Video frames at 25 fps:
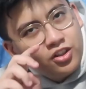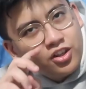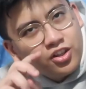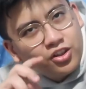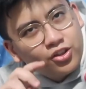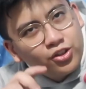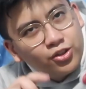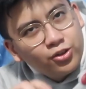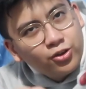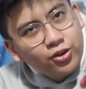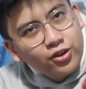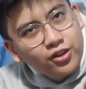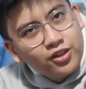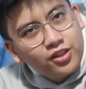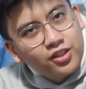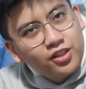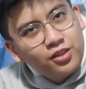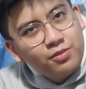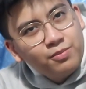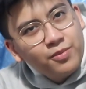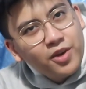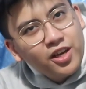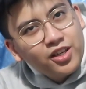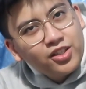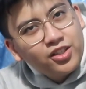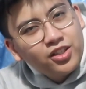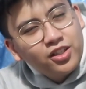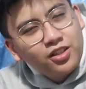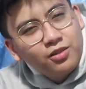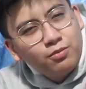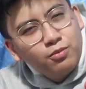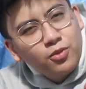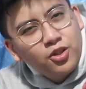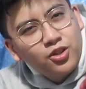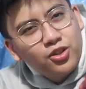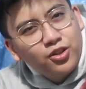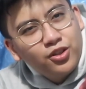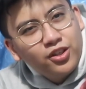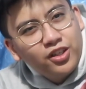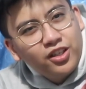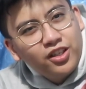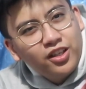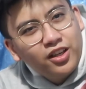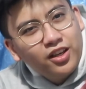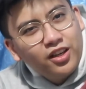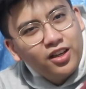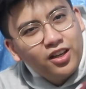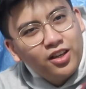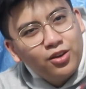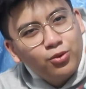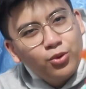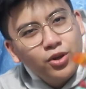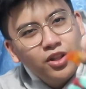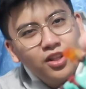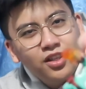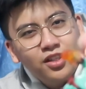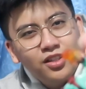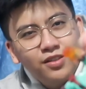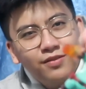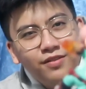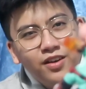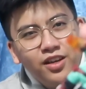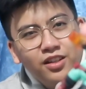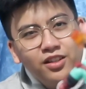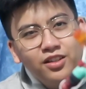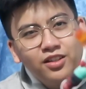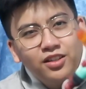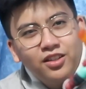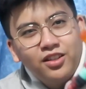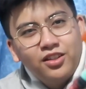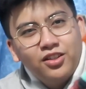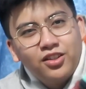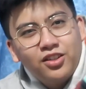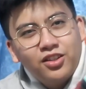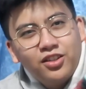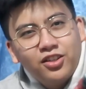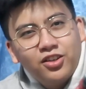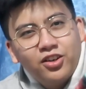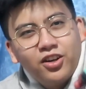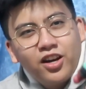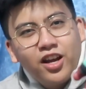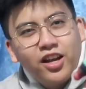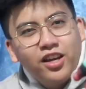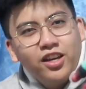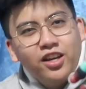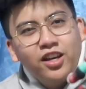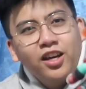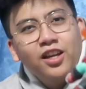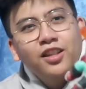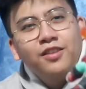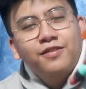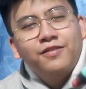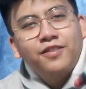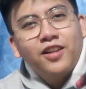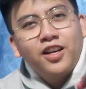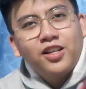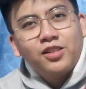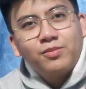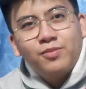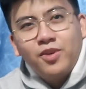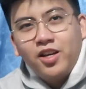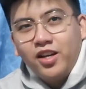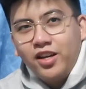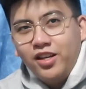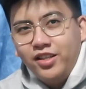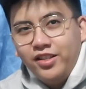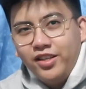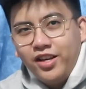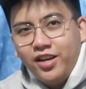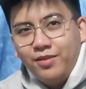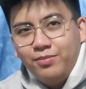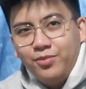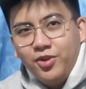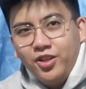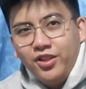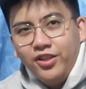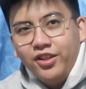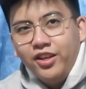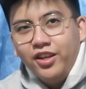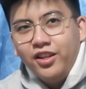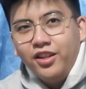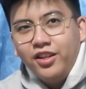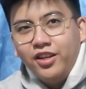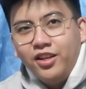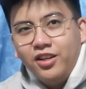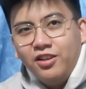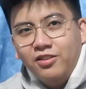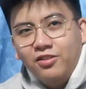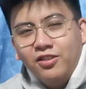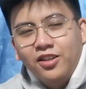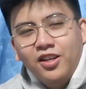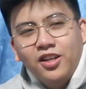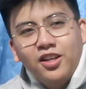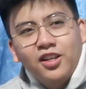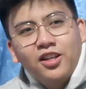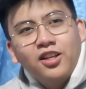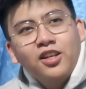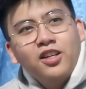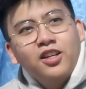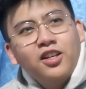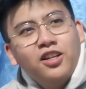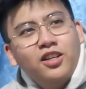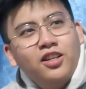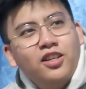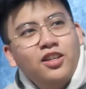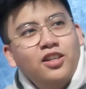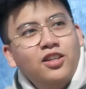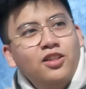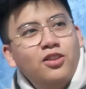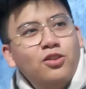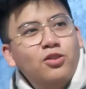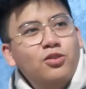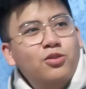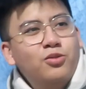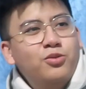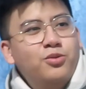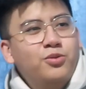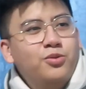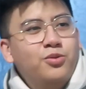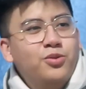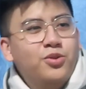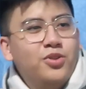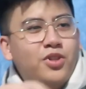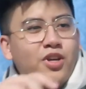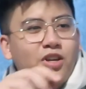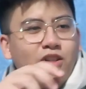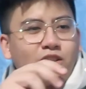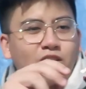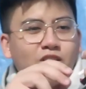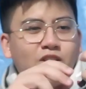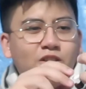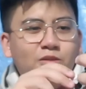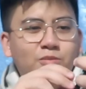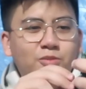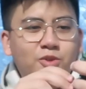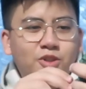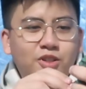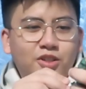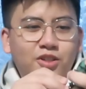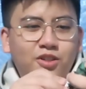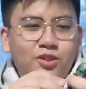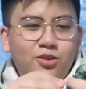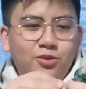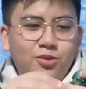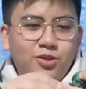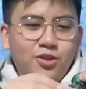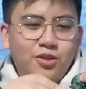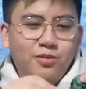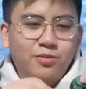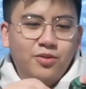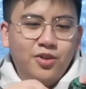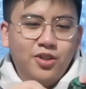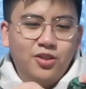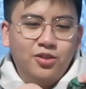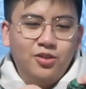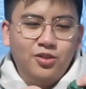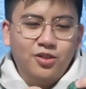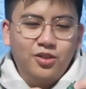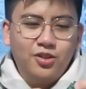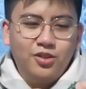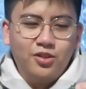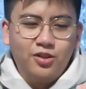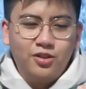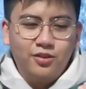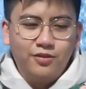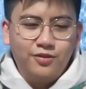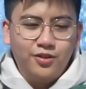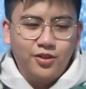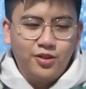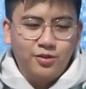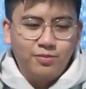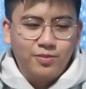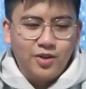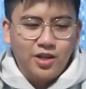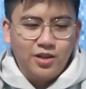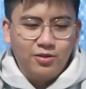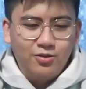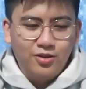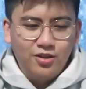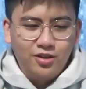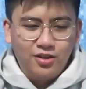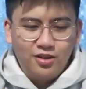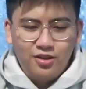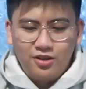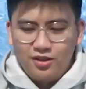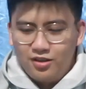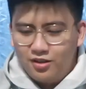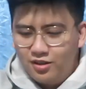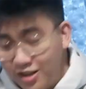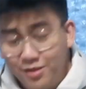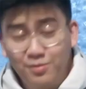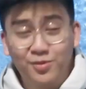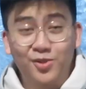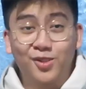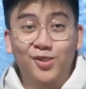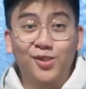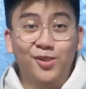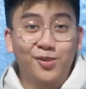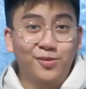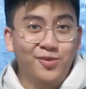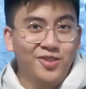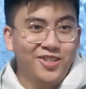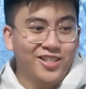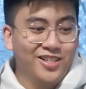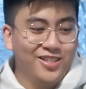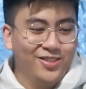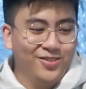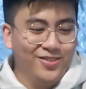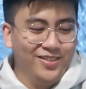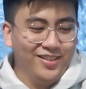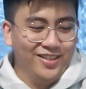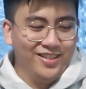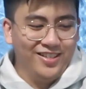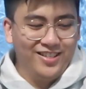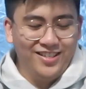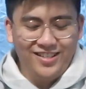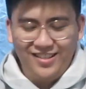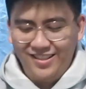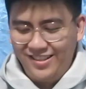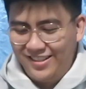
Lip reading: Detroit smashing Midoriya when he's finally done crying and the flashback has happened and now he knows that he must do something to deserve his power. I'm too obsessed with this.